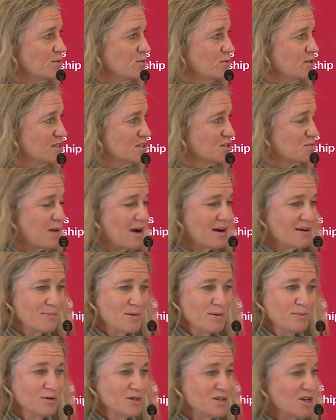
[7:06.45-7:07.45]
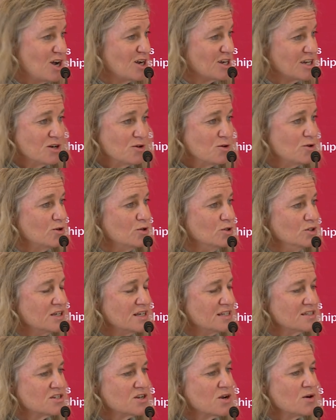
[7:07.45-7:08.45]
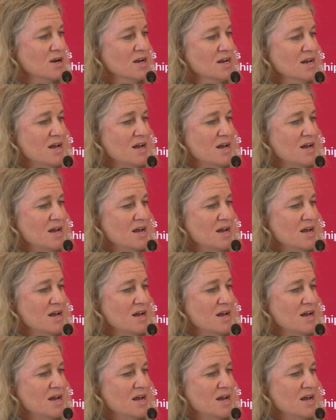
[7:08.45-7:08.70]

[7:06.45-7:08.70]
We inspire people young and old. And so